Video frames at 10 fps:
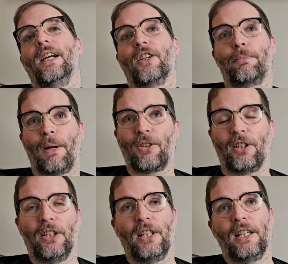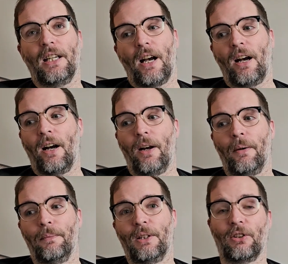especially
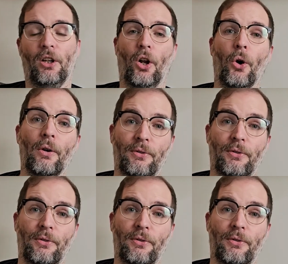um, there's a load